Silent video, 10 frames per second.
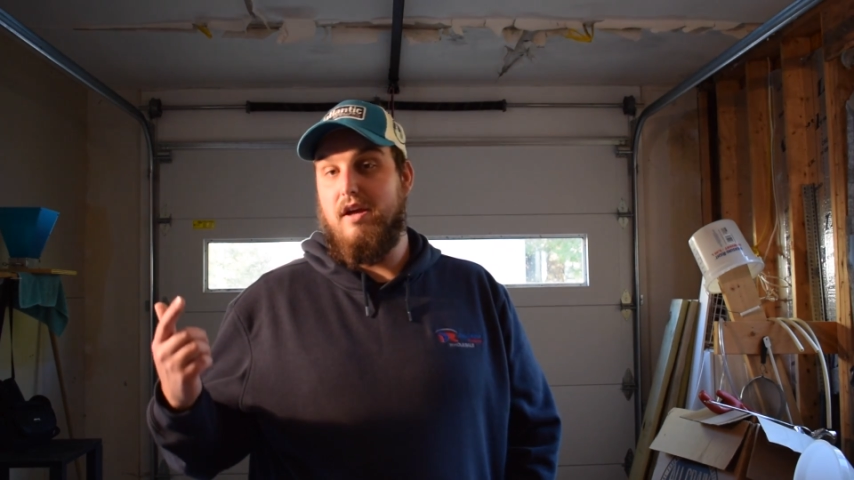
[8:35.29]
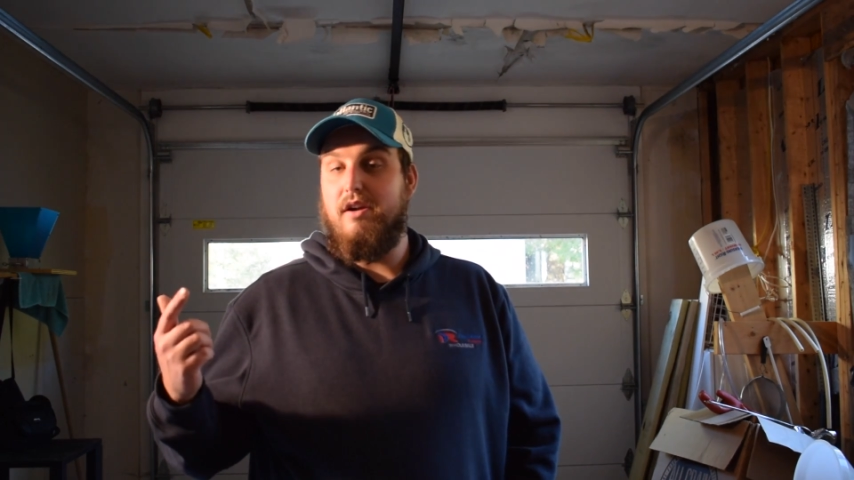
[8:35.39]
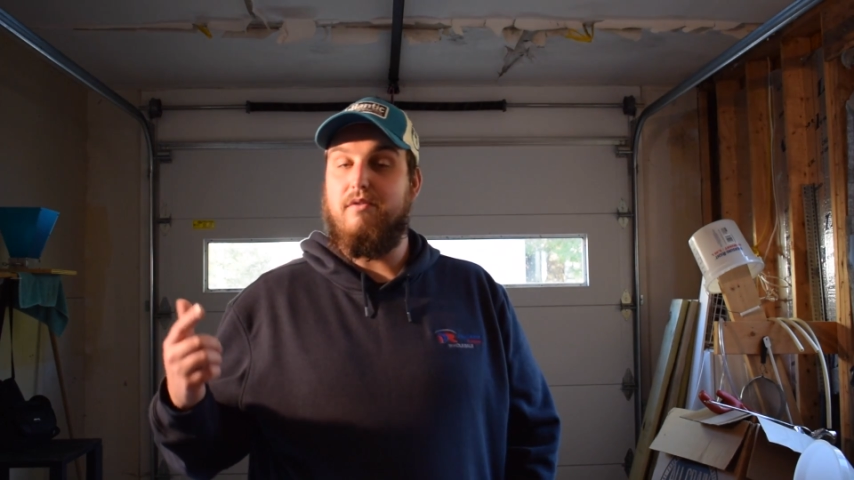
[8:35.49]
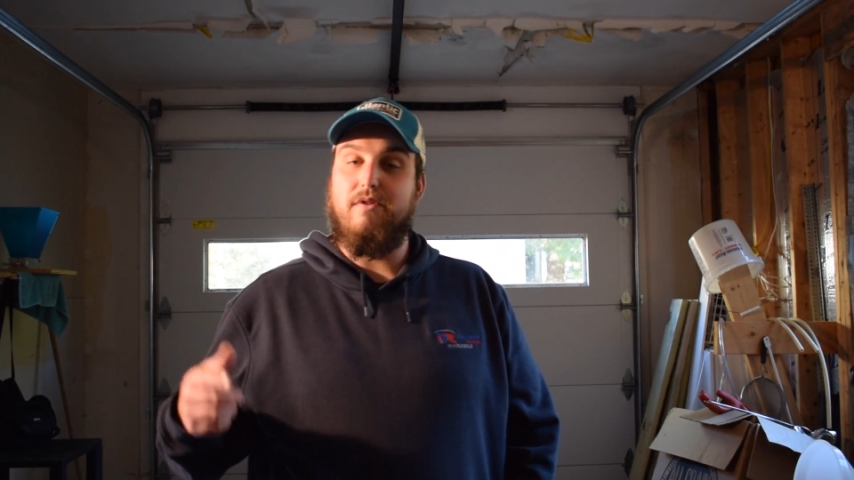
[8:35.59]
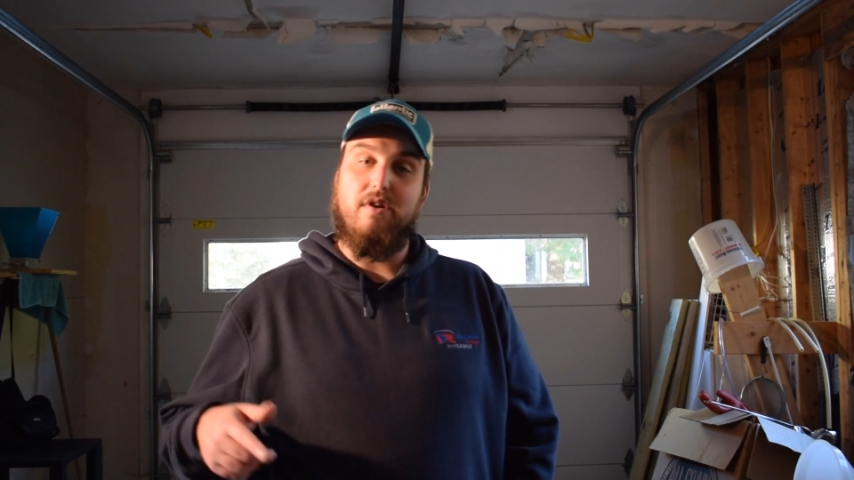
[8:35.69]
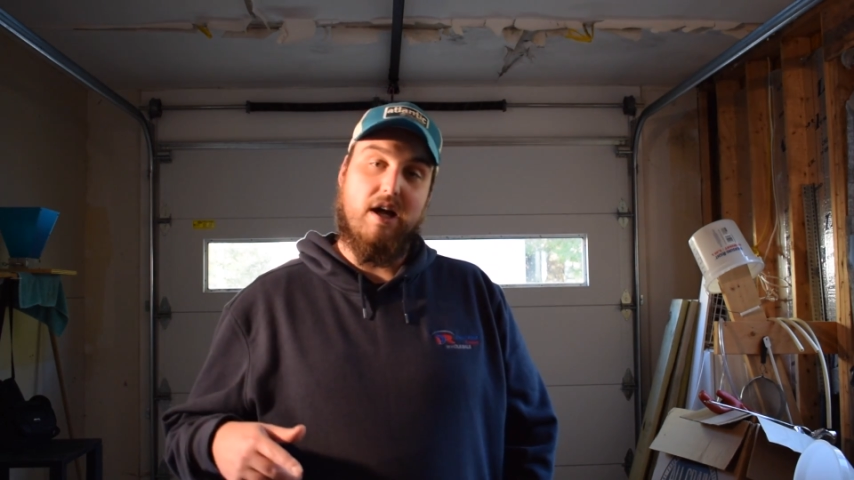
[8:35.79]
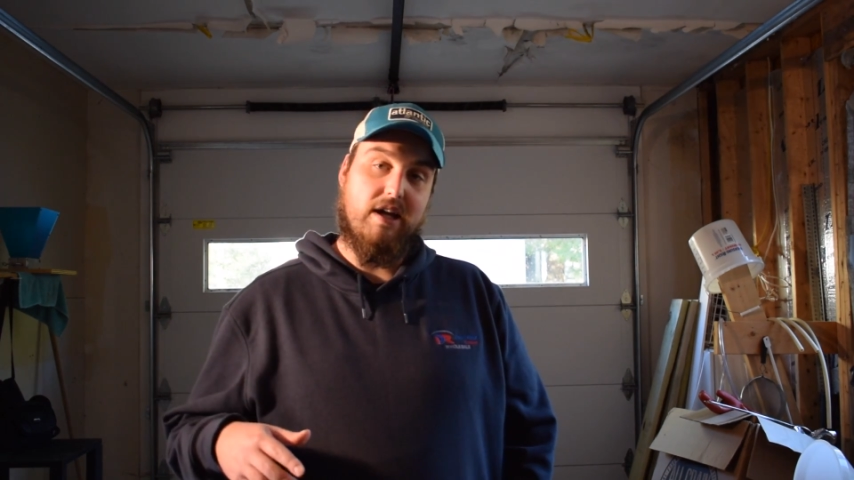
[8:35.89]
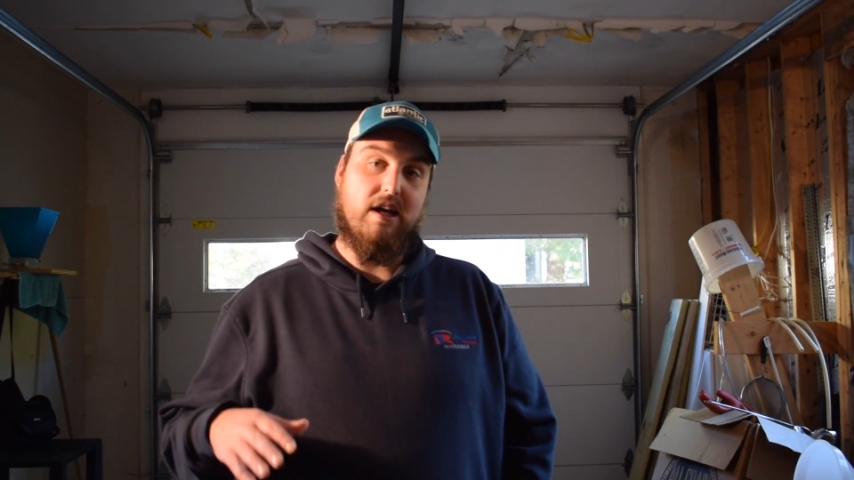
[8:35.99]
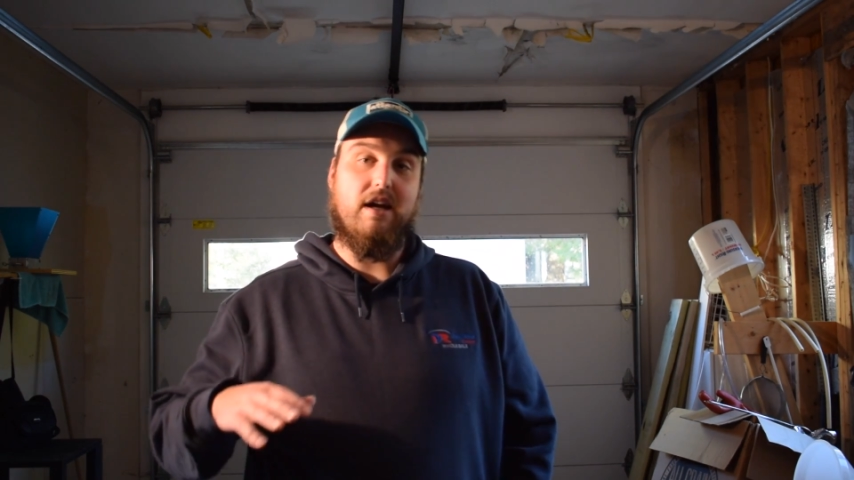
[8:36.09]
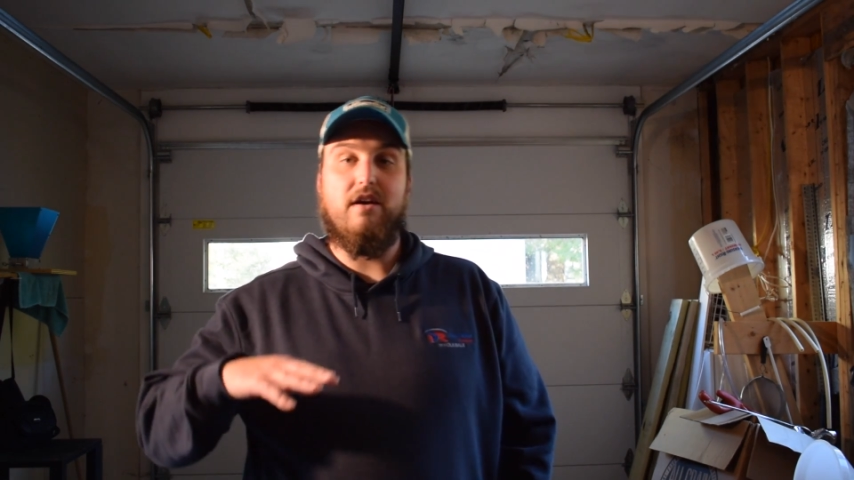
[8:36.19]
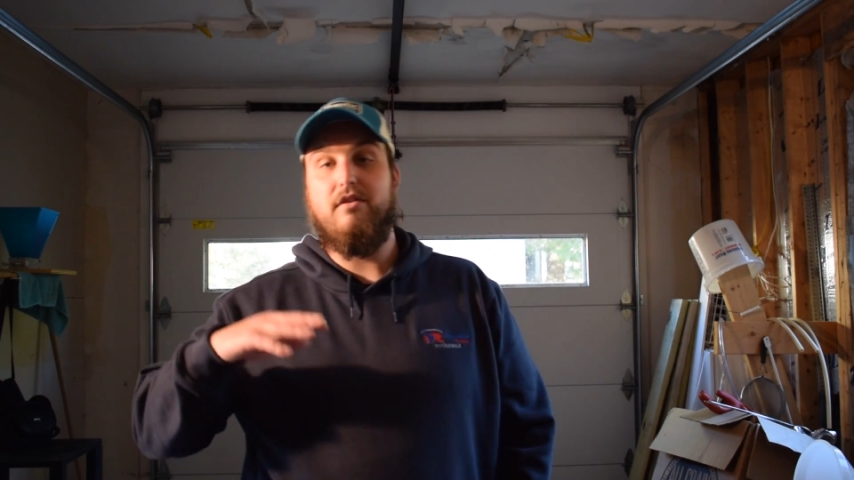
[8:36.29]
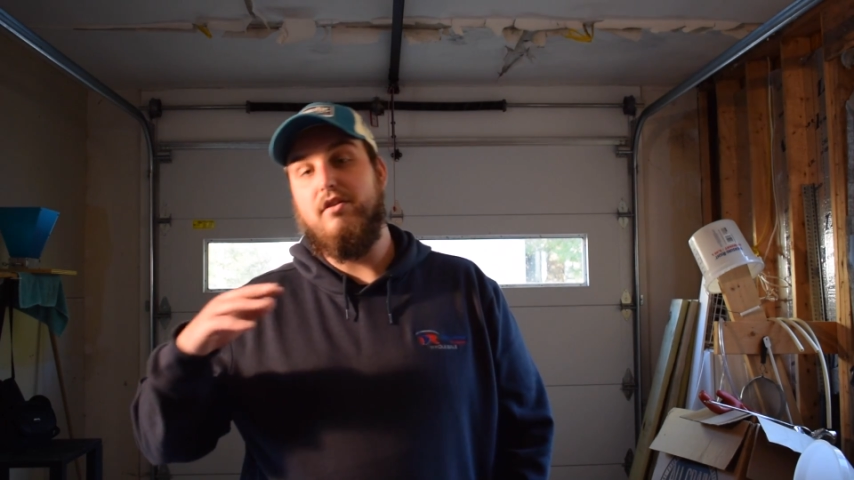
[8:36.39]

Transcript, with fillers: Thank you for liking.